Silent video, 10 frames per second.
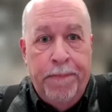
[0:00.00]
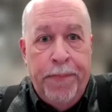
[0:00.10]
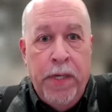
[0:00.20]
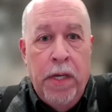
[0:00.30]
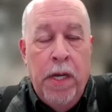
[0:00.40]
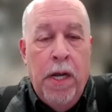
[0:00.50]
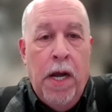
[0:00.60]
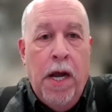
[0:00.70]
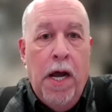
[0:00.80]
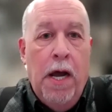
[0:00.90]

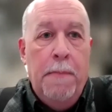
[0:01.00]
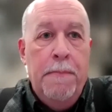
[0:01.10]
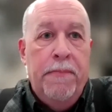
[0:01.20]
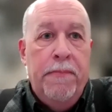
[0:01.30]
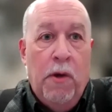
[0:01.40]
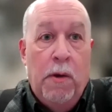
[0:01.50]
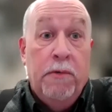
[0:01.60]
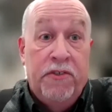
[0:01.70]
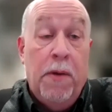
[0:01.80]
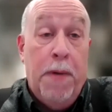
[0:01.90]
So it
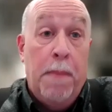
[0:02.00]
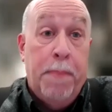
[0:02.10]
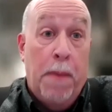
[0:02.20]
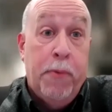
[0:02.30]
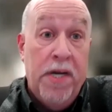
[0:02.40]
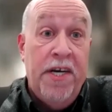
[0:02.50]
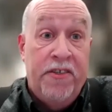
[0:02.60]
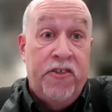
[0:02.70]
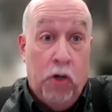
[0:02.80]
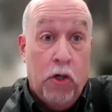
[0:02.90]
was a
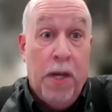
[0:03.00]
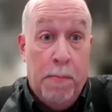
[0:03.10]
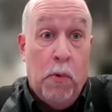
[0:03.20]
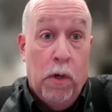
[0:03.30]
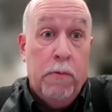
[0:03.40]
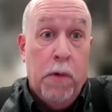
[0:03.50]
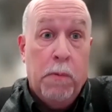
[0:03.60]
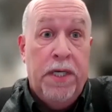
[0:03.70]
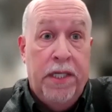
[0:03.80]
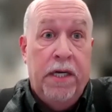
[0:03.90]
printed circuit board where
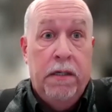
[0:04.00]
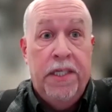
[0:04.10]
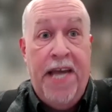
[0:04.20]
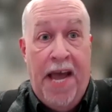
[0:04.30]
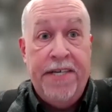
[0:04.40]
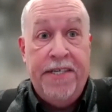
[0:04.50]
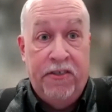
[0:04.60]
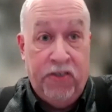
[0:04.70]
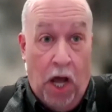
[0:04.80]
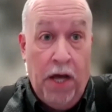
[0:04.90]
we literally had to
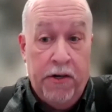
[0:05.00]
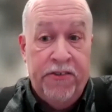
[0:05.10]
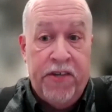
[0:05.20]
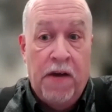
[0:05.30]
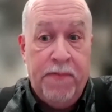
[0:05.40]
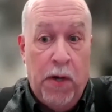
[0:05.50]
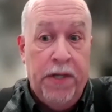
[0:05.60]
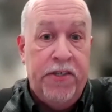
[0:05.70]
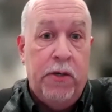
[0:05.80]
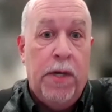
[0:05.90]
solder stuff
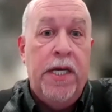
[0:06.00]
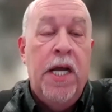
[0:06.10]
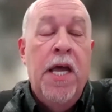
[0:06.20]
onto it,